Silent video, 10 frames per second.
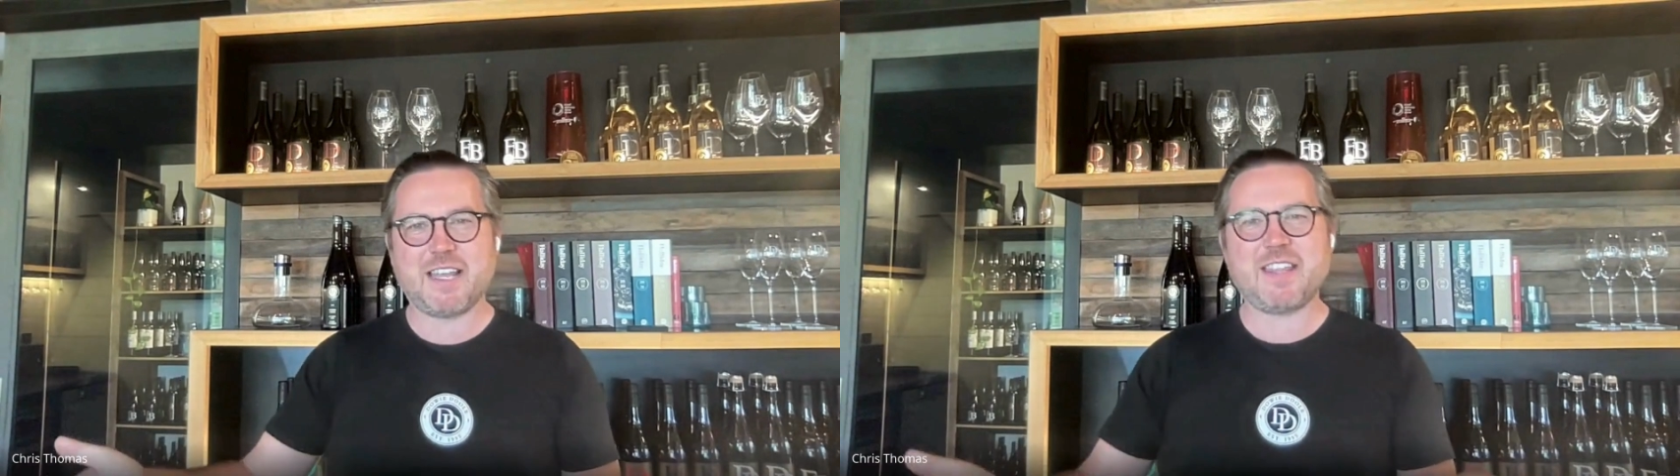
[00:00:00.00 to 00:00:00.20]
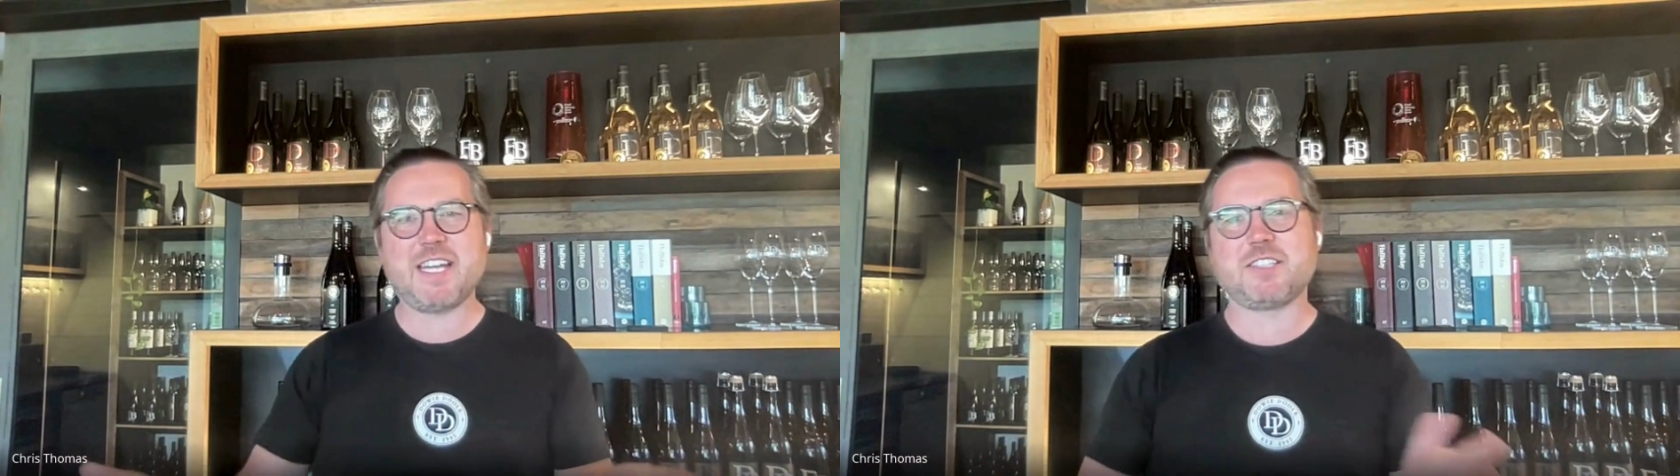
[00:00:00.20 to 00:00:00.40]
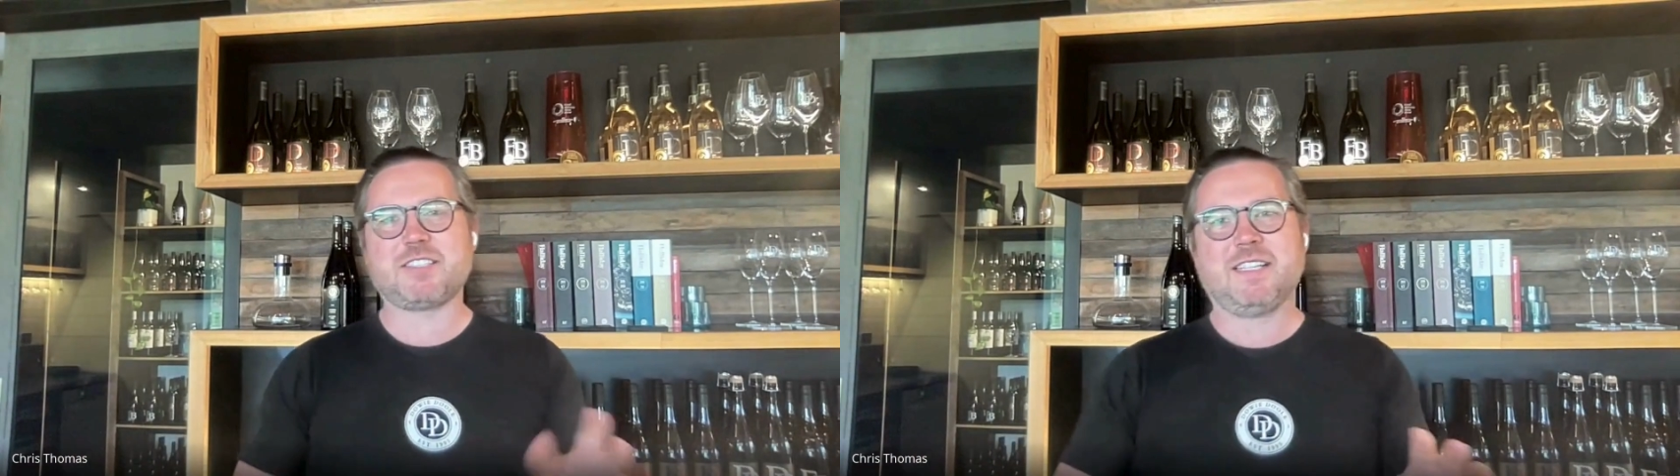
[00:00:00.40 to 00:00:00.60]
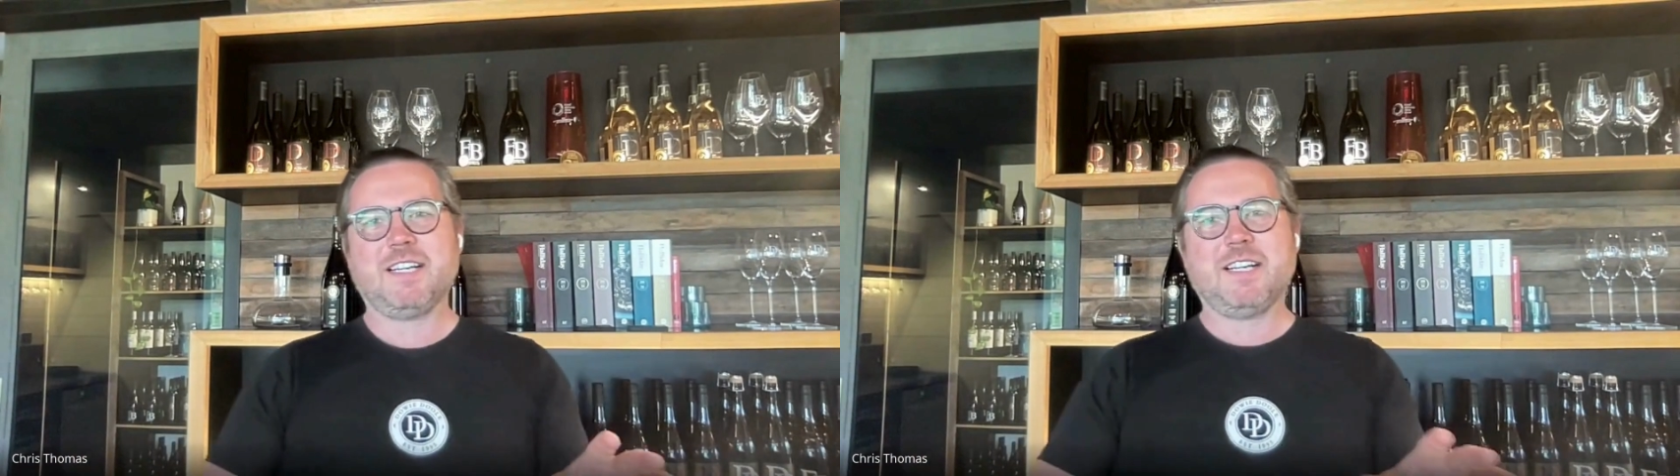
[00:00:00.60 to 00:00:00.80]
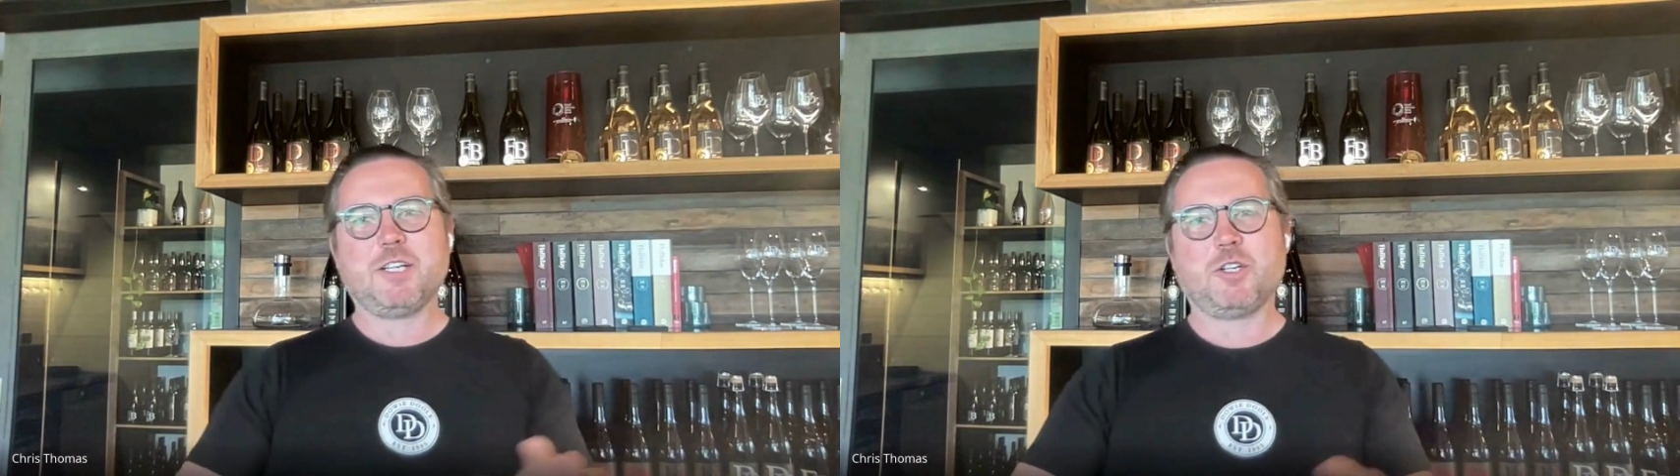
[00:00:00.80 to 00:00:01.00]
and they just
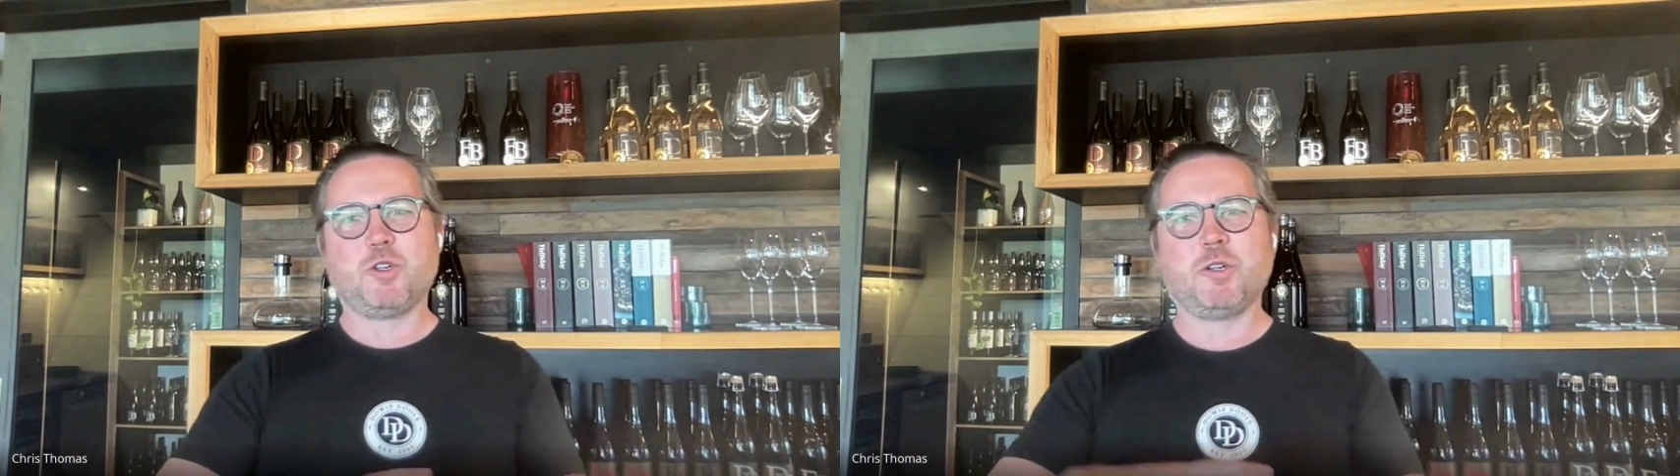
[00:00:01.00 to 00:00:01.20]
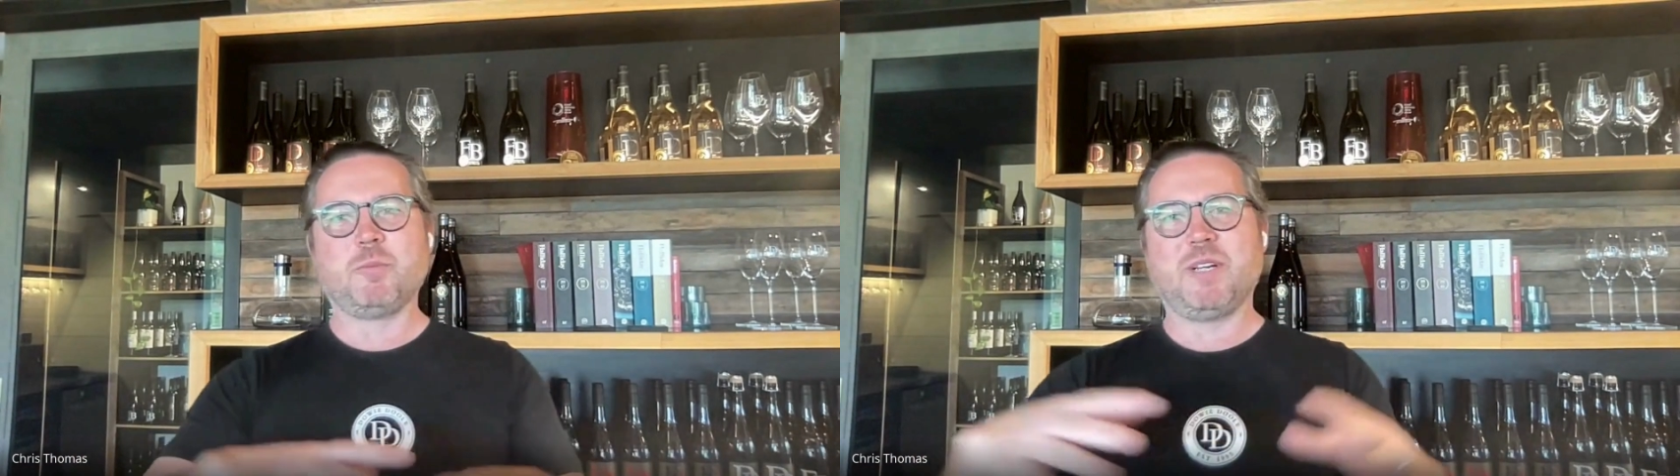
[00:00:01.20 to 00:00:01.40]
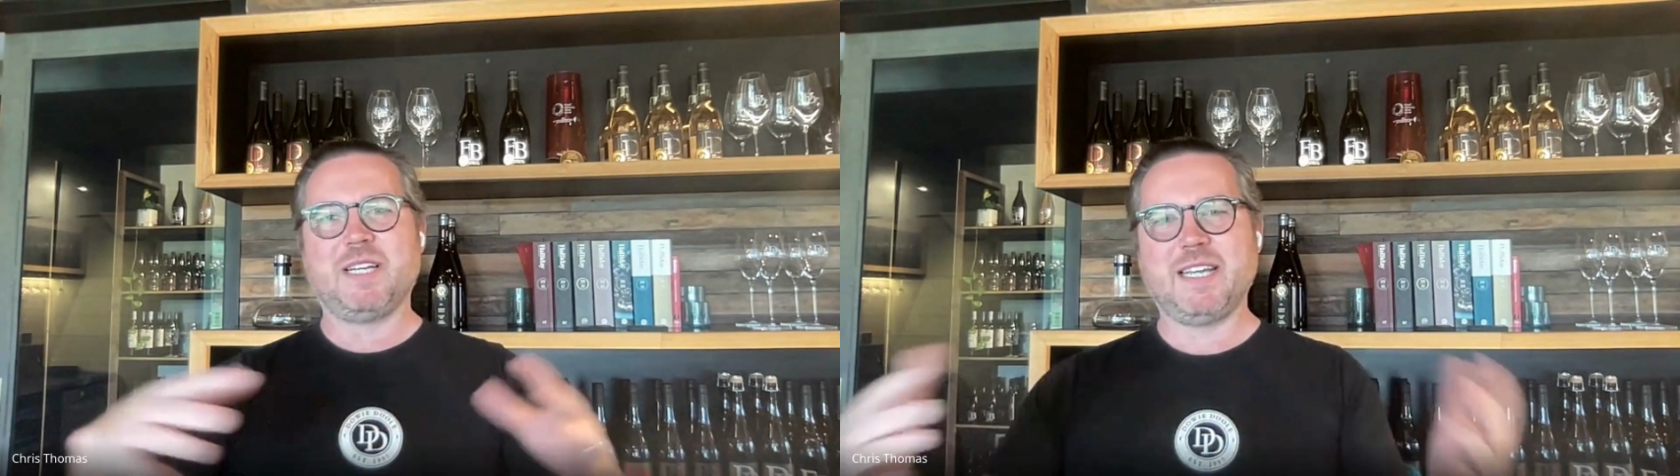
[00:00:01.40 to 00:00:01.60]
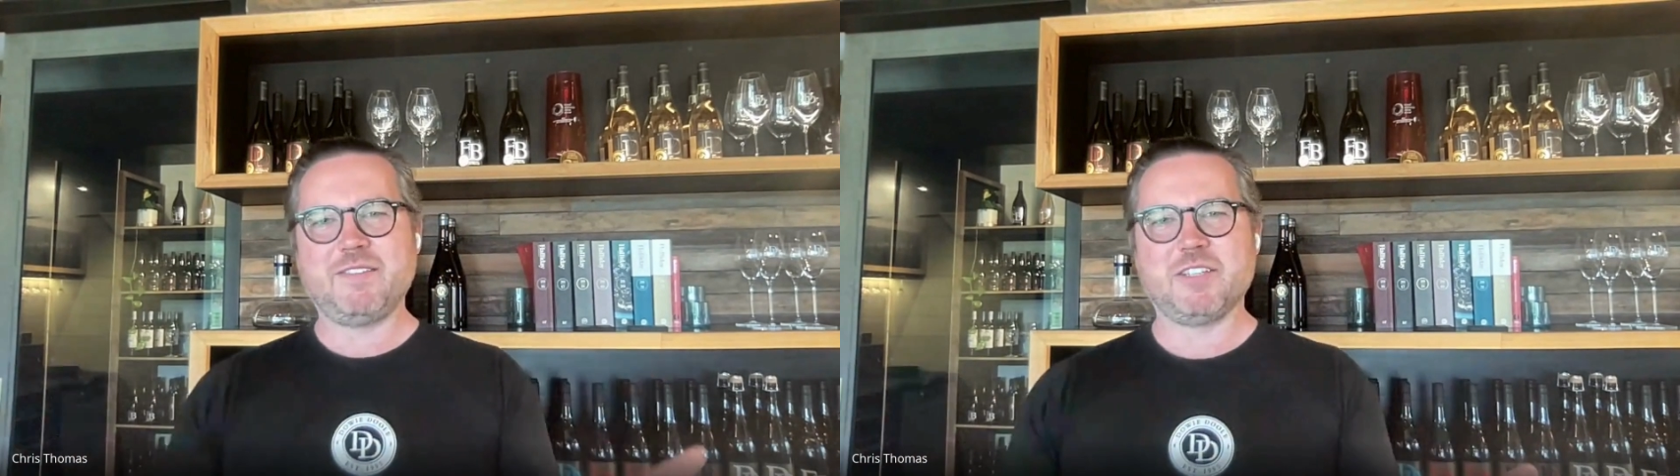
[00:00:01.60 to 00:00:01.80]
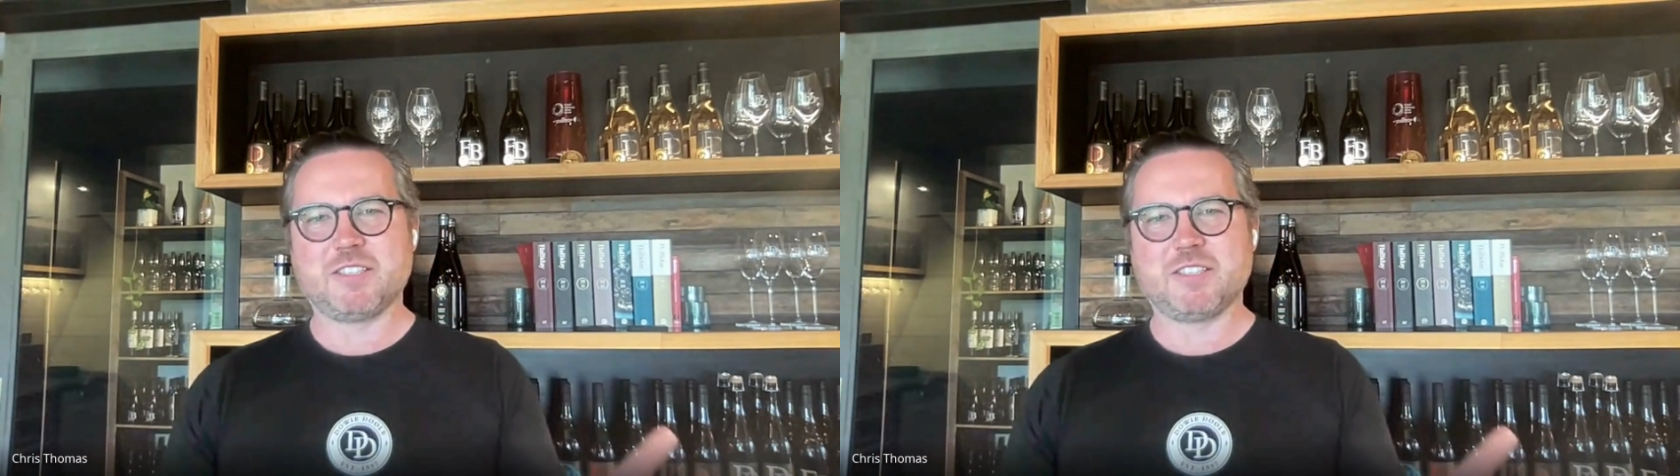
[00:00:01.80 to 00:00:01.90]
couldn't believe it.